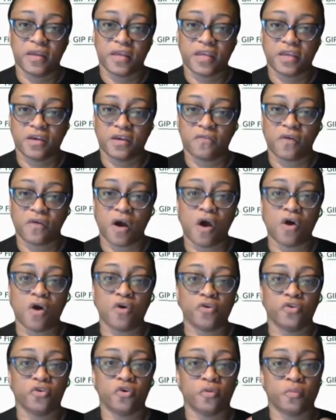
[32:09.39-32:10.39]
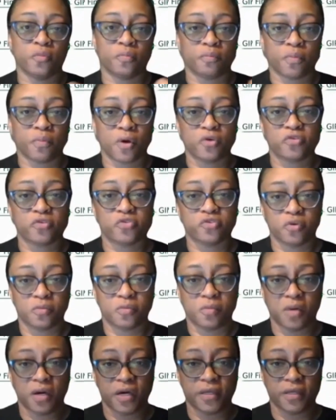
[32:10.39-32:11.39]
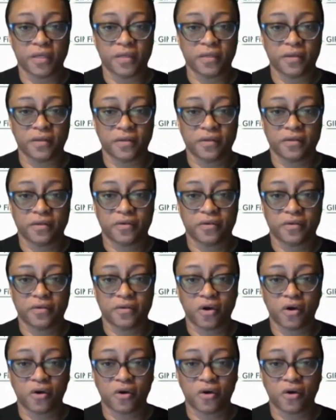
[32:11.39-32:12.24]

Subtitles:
if all your personal money, you